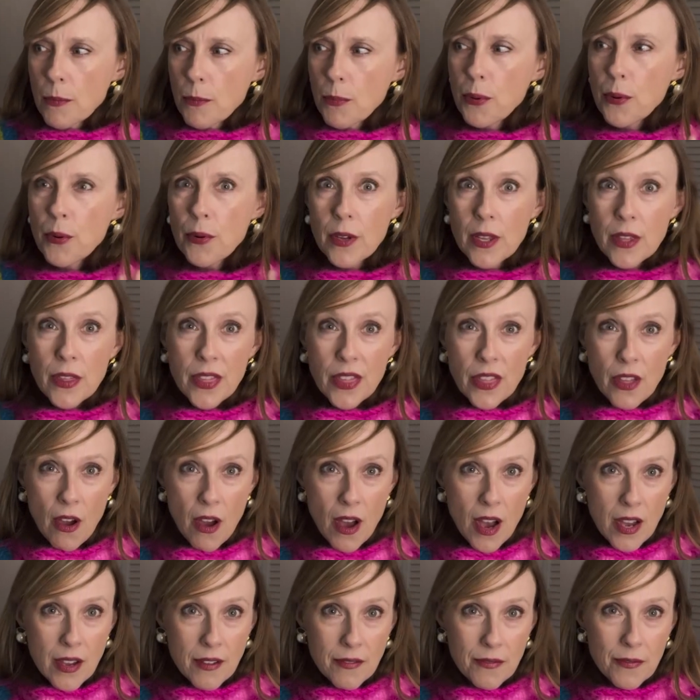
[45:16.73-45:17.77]

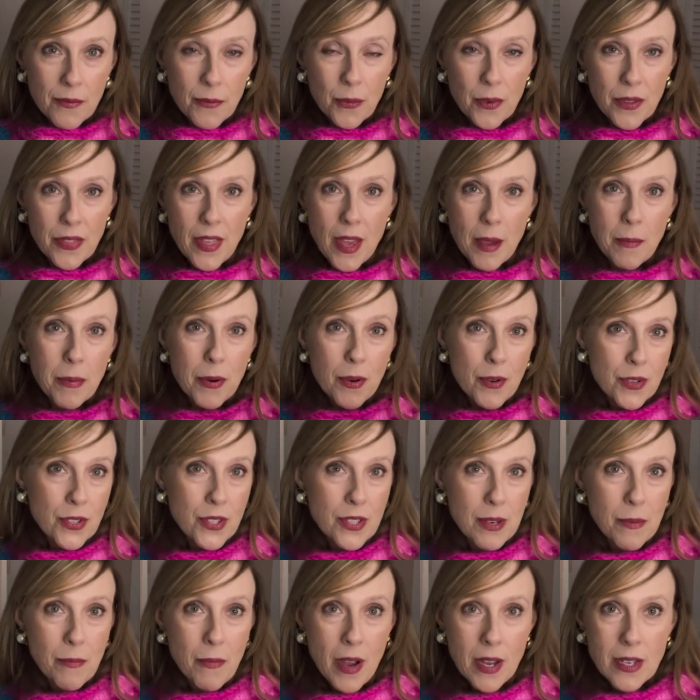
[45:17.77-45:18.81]
pre-thought with that person
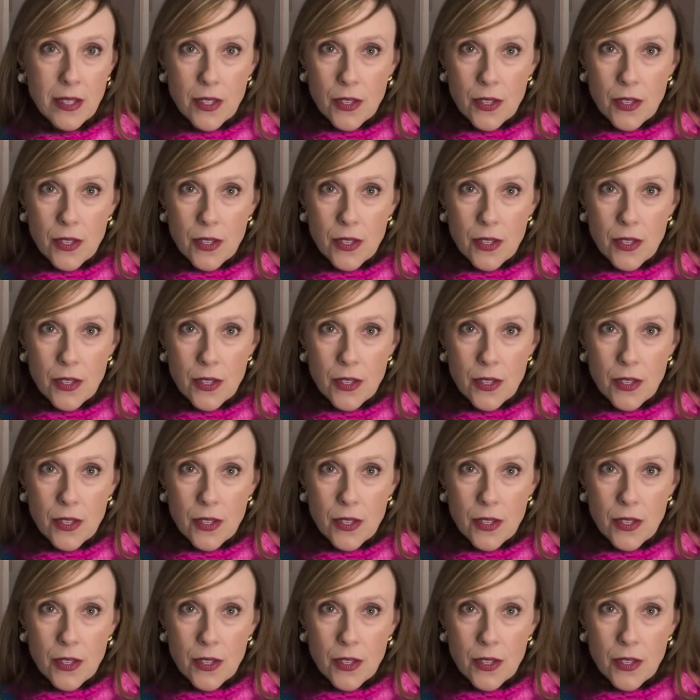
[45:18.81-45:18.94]
in mind.